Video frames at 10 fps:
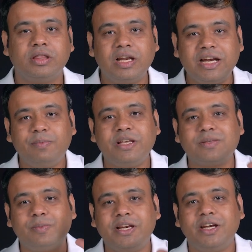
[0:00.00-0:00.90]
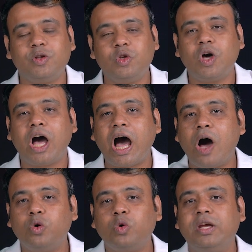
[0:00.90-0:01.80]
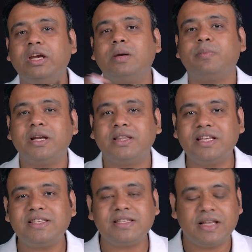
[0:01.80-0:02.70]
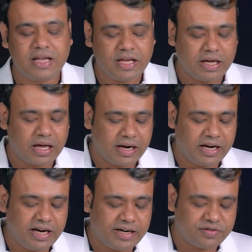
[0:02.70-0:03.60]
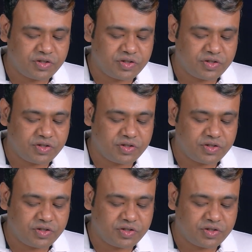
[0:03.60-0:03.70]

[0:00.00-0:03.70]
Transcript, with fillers: Now let me explain it to you how to interpret this relative